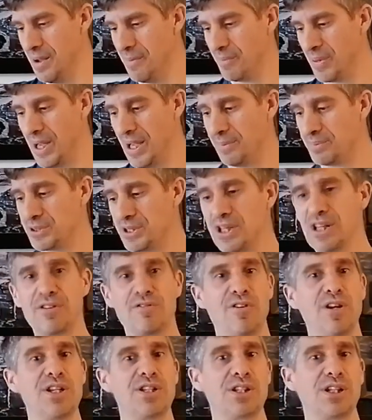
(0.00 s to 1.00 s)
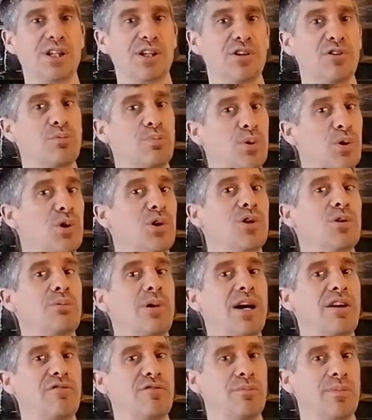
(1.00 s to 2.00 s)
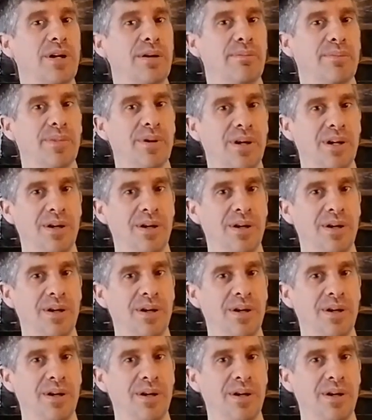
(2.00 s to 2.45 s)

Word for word: Perhaps individually you've pulled away from Him.